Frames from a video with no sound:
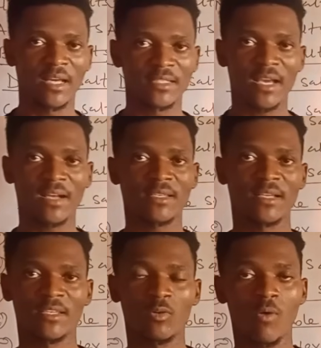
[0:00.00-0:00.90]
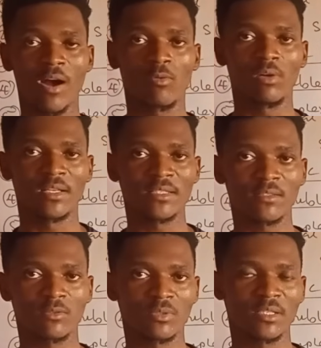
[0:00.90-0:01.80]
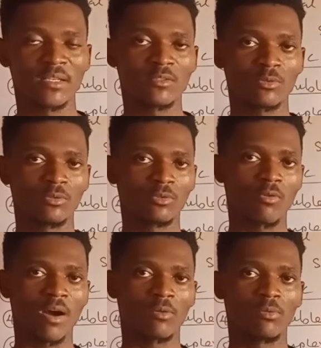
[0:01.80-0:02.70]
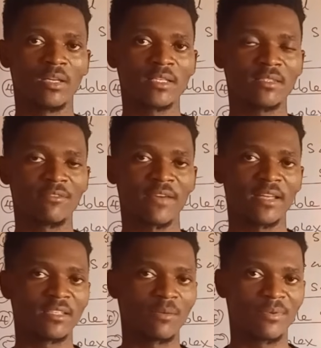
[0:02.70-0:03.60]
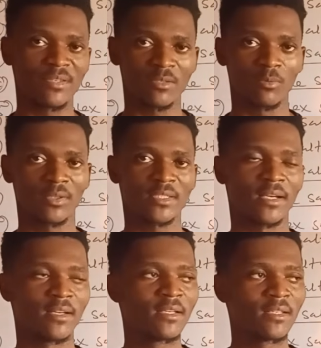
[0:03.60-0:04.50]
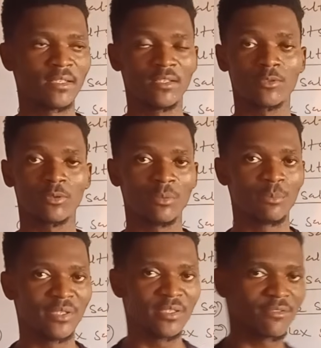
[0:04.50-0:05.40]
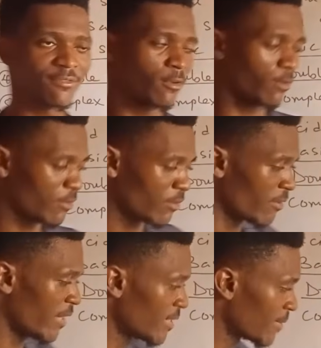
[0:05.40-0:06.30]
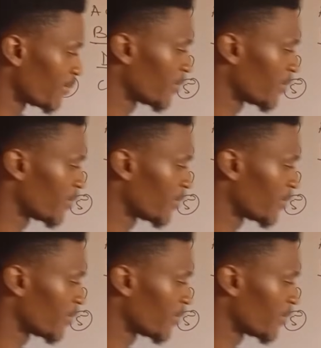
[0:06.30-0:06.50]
that acts as a coagulant to tend to coagulate the fine debris in water into a big flow. Alright?